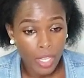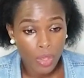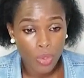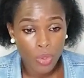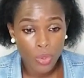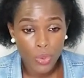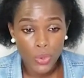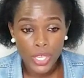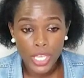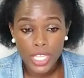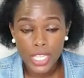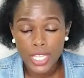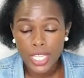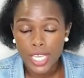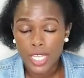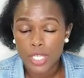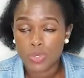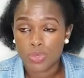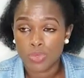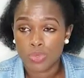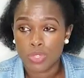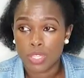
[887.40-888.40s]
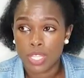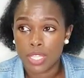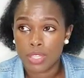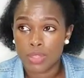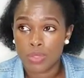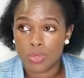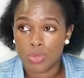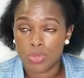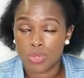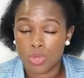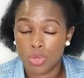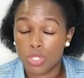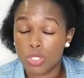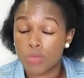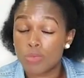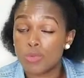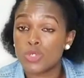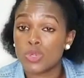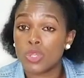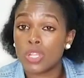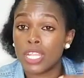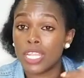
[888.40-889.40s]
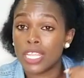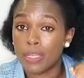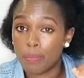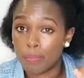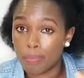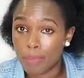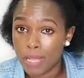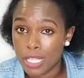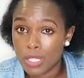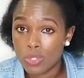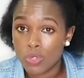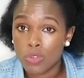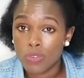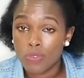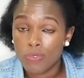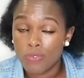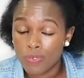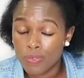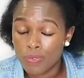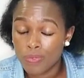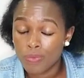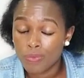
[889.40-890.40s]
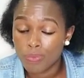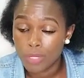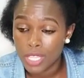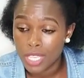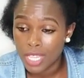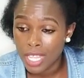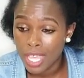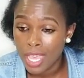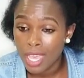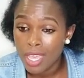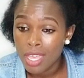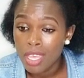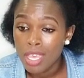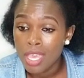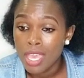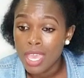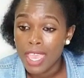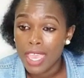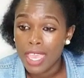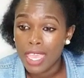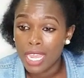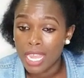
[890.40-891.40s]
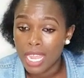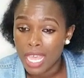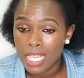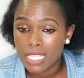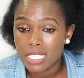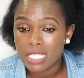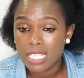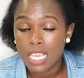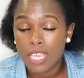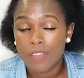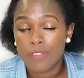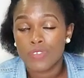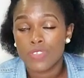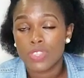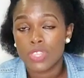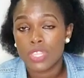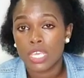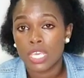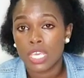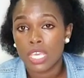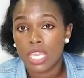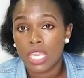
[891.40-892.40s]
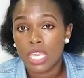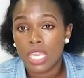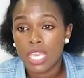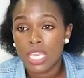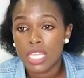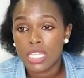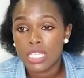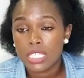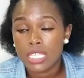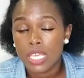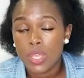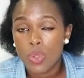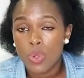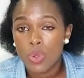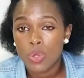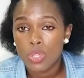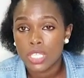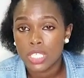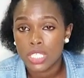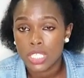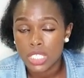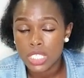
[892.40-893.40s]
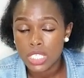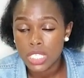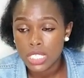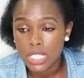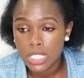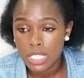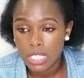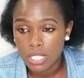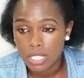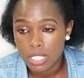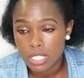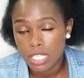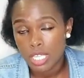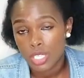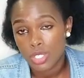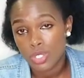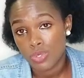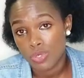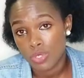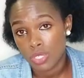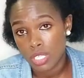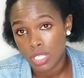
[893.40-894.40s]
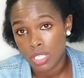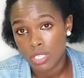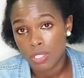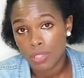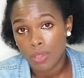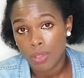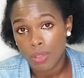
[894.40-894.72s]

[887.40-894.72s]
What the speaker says: going there to the hospital in person, be there and ask everything, get all the details that you need.